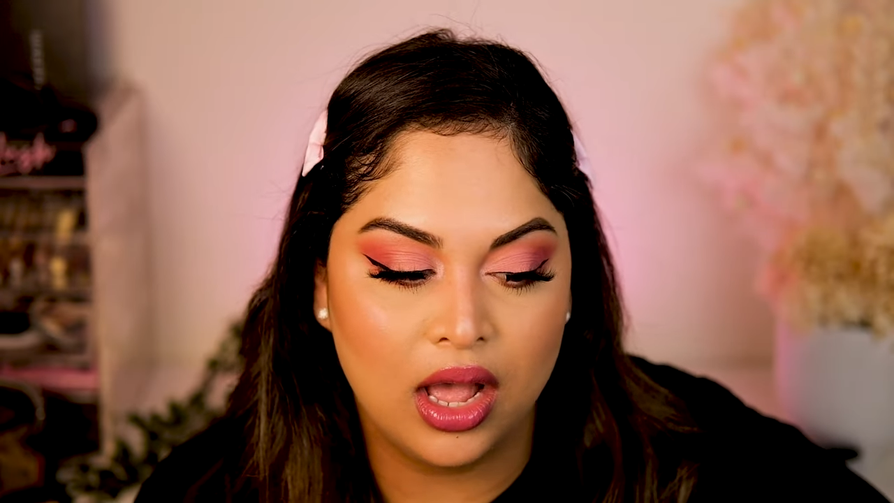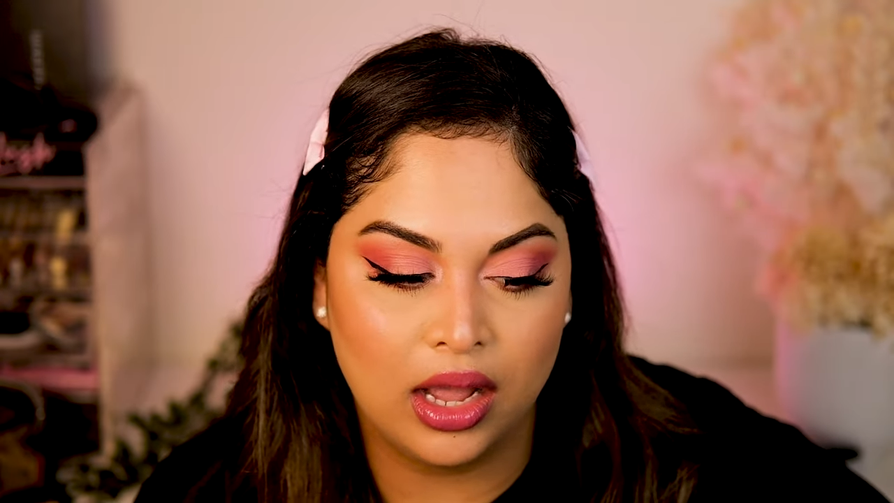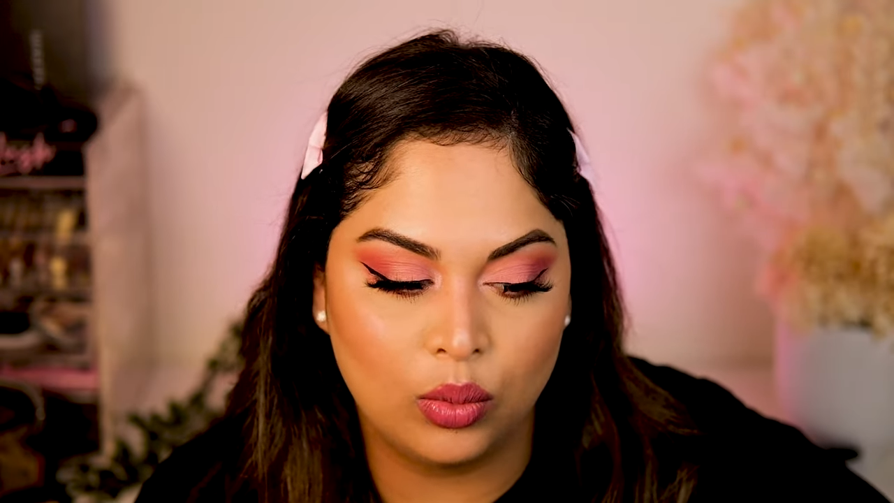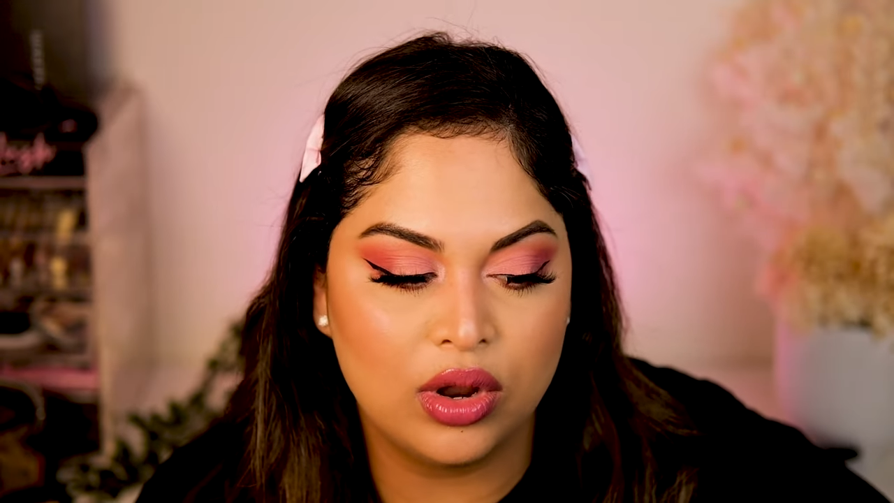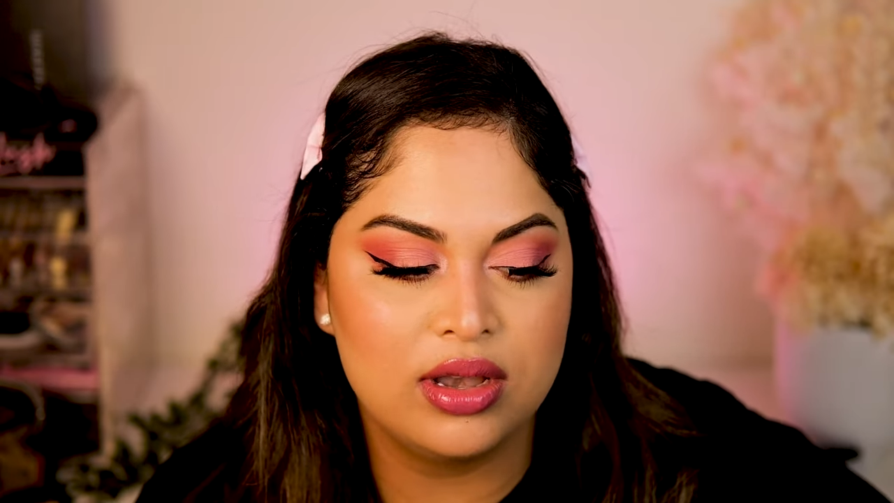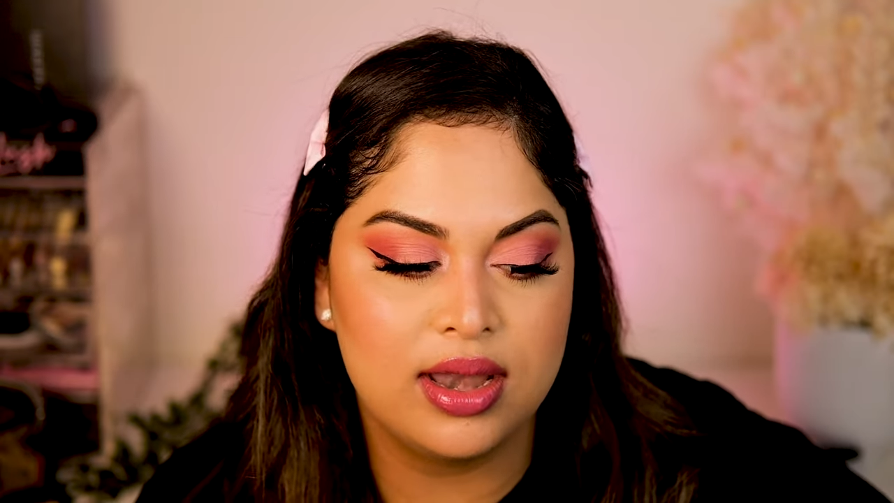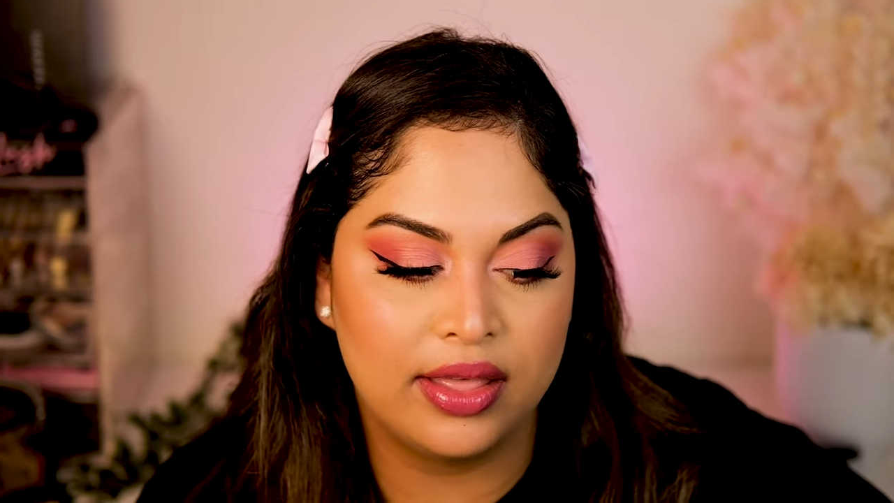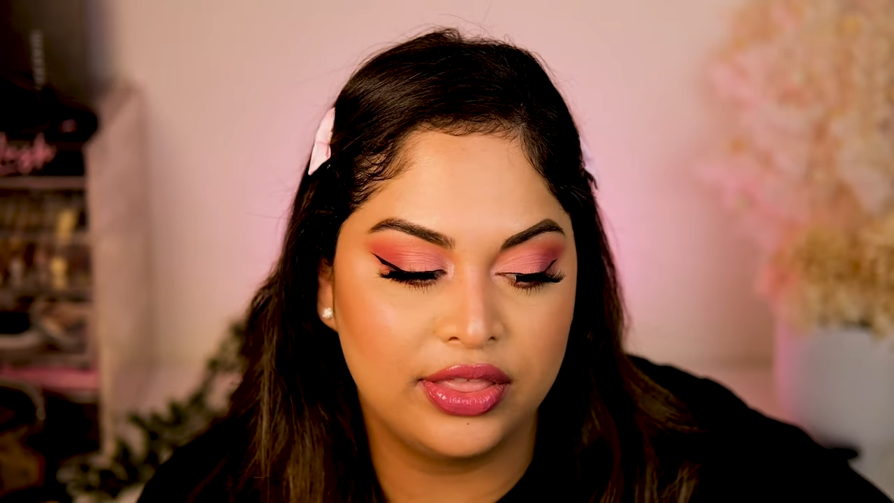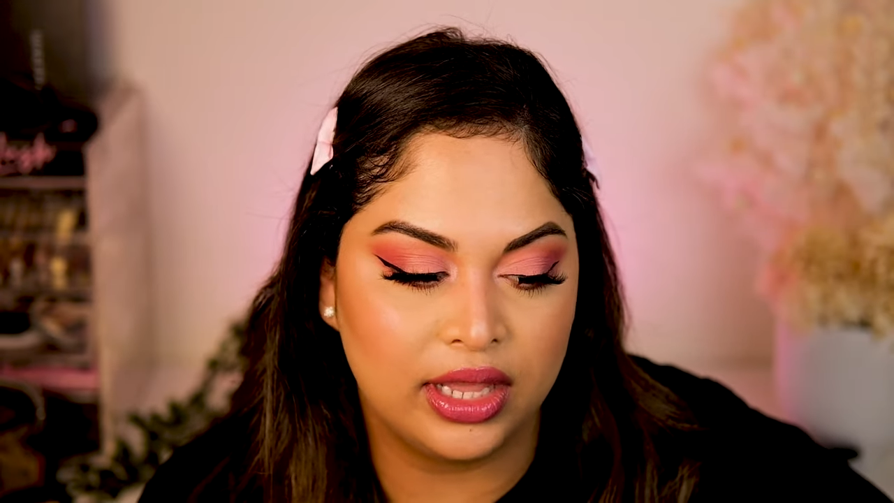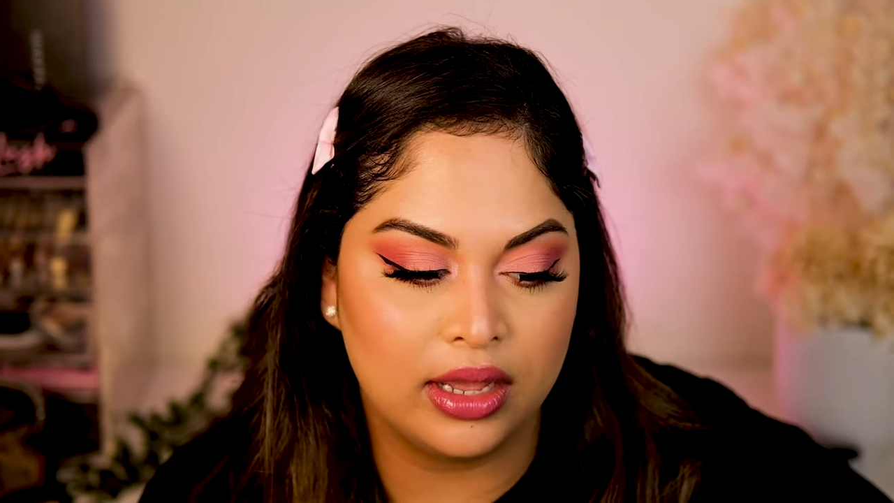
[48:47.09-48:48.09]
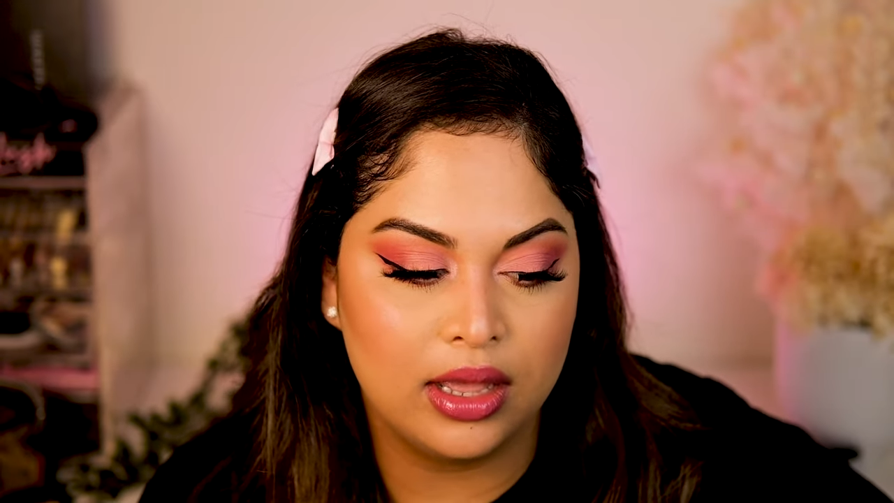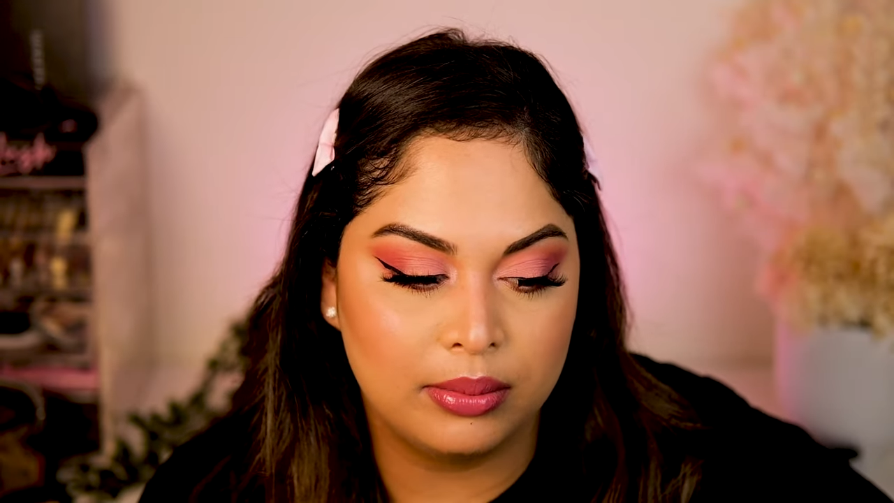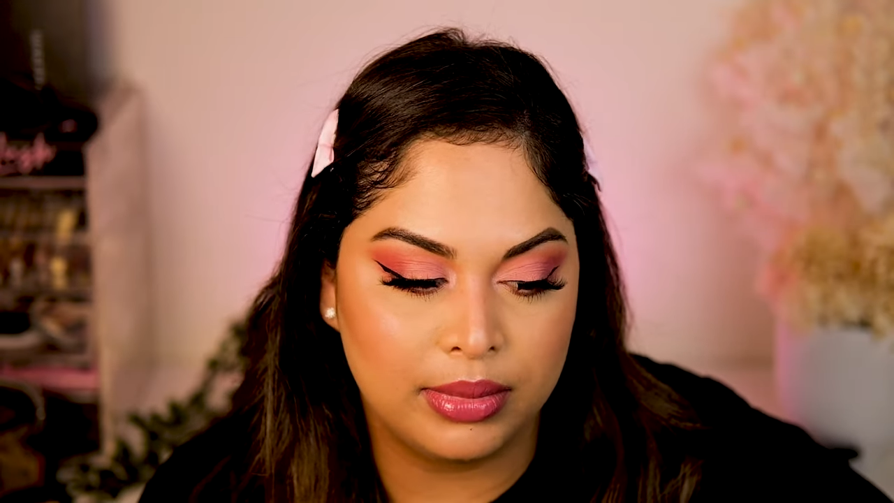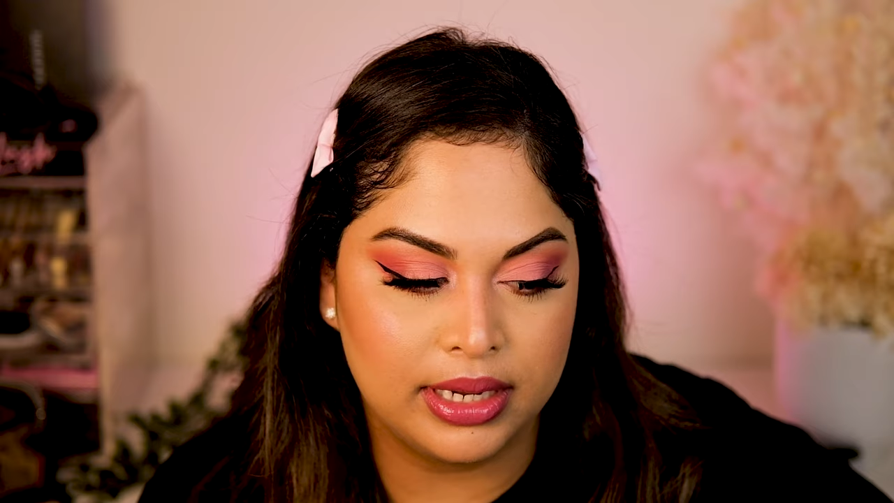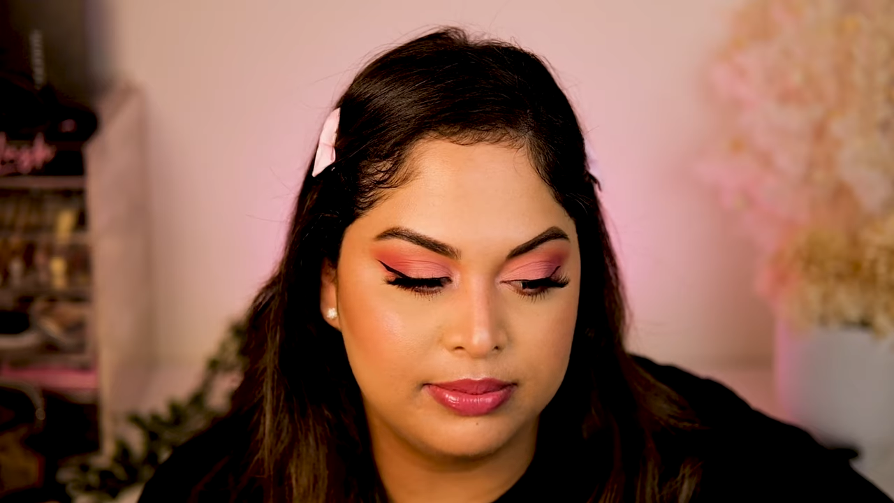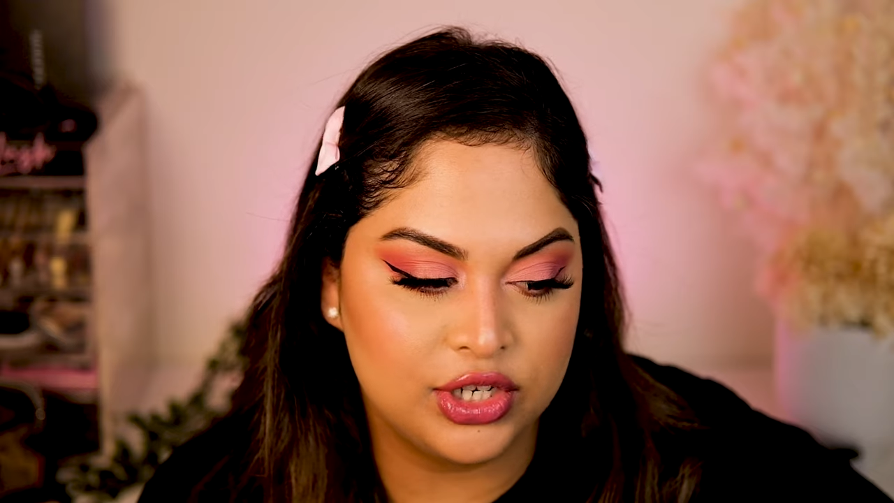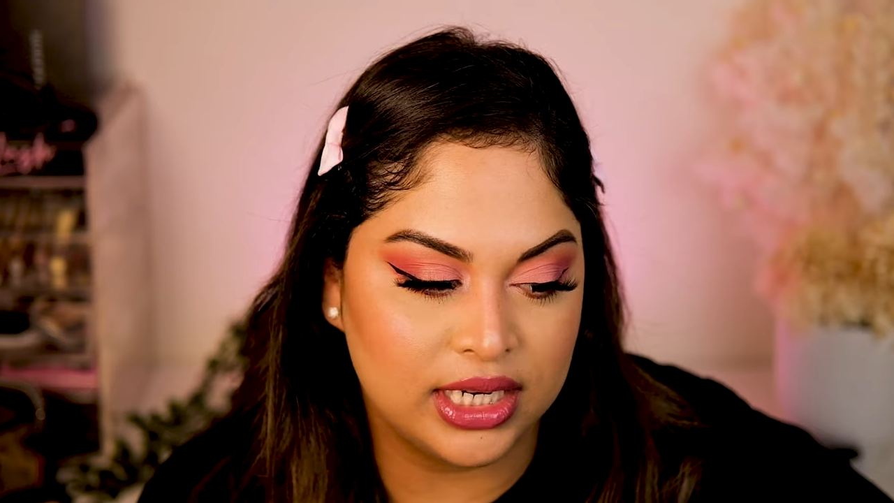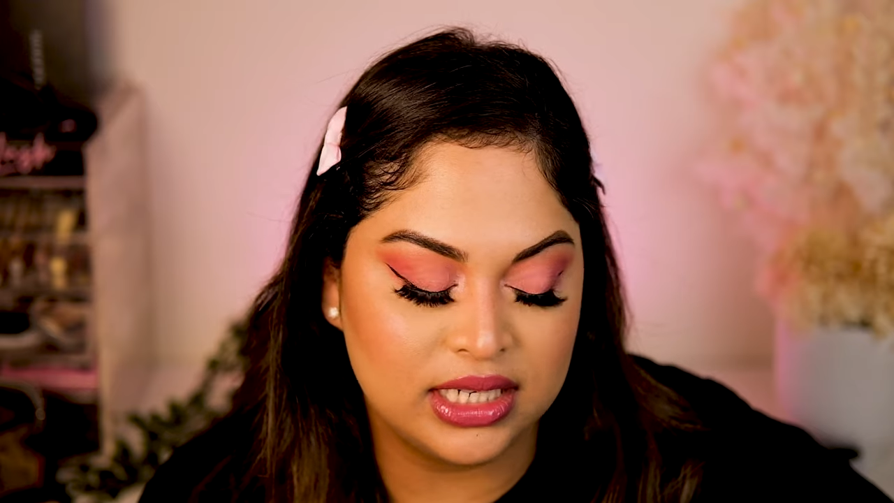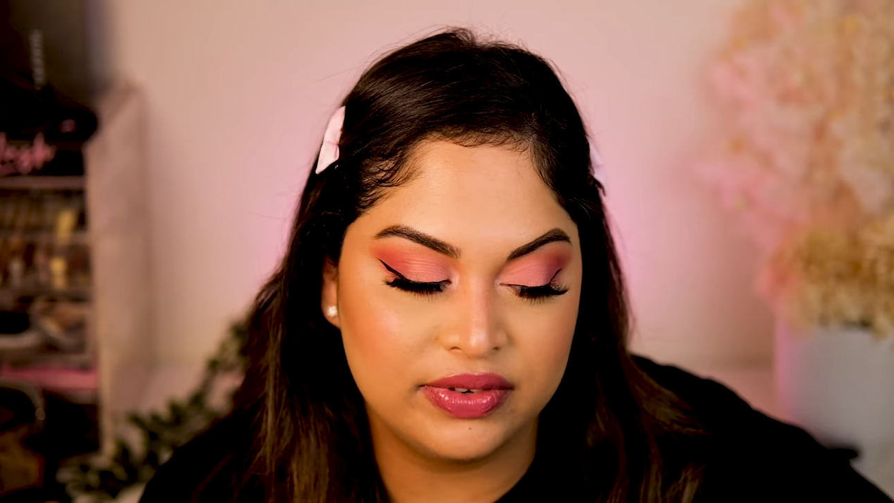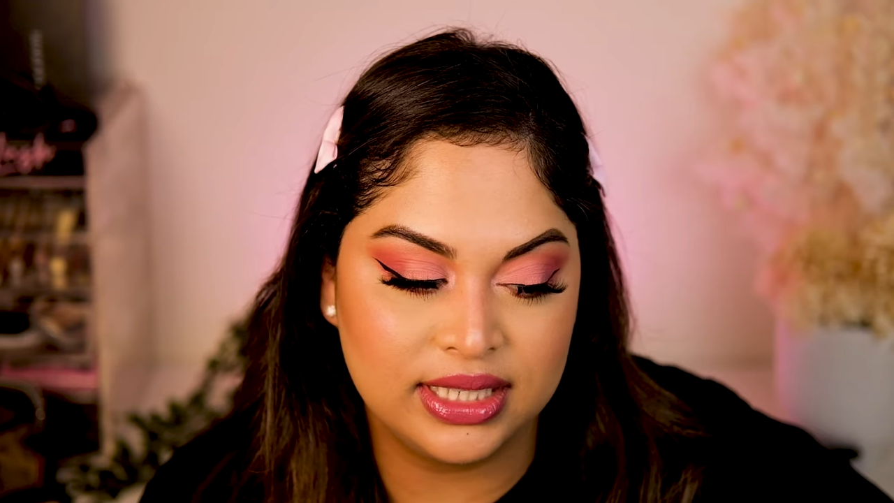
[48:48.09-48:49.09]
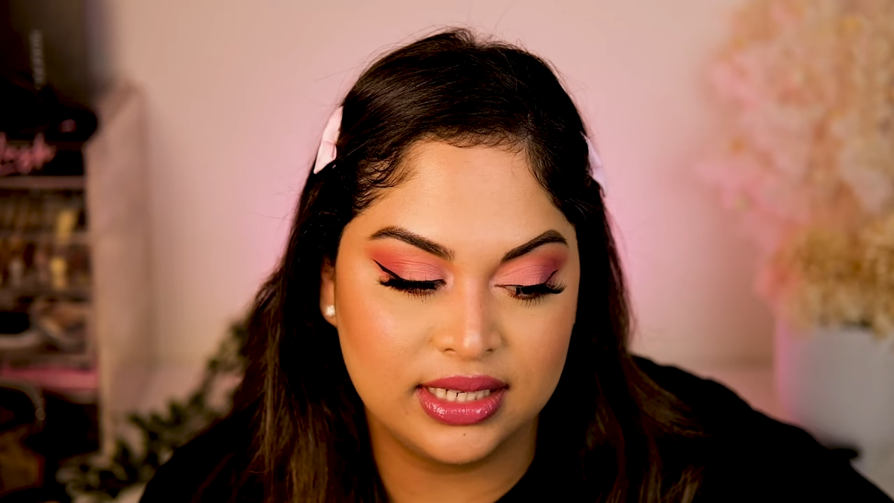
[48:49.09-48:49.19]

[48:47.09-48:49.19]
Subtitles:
I want nothing. My objective is